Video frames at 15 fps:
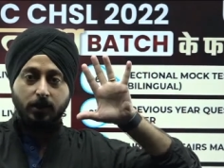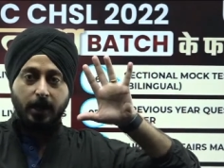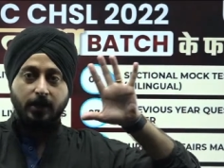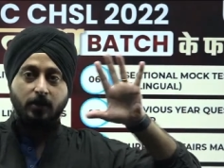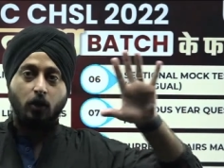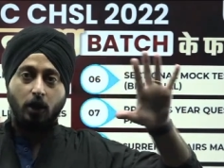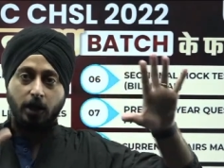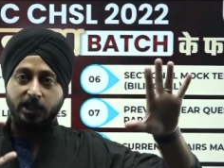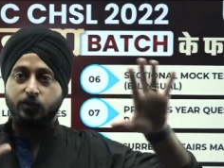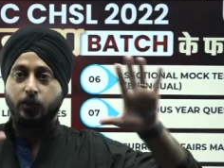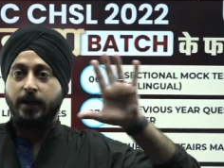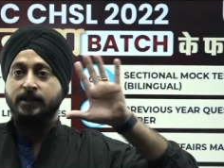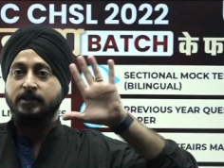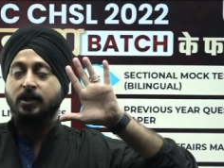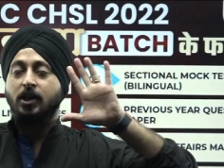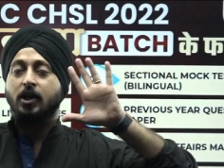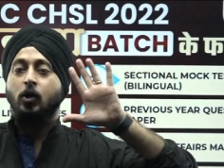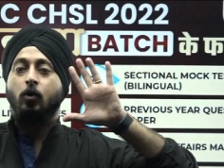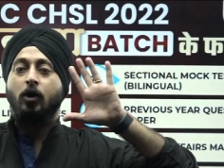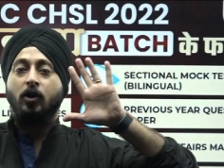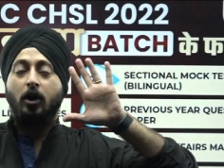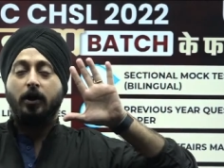at knowledge wise,
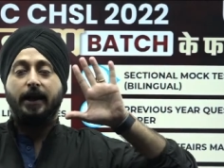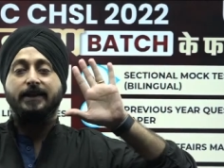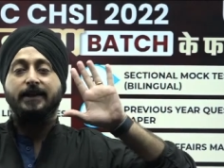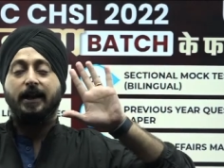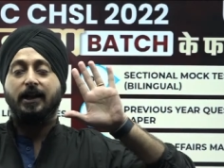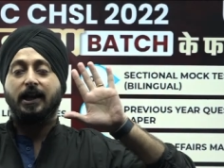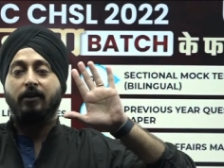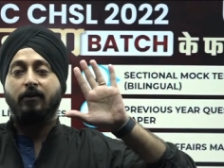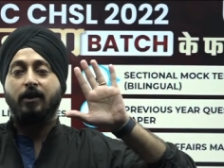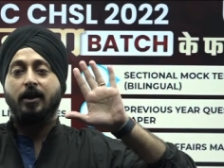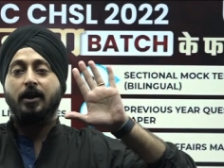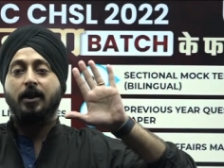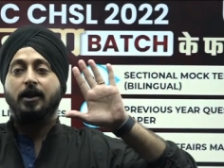who are not at that level.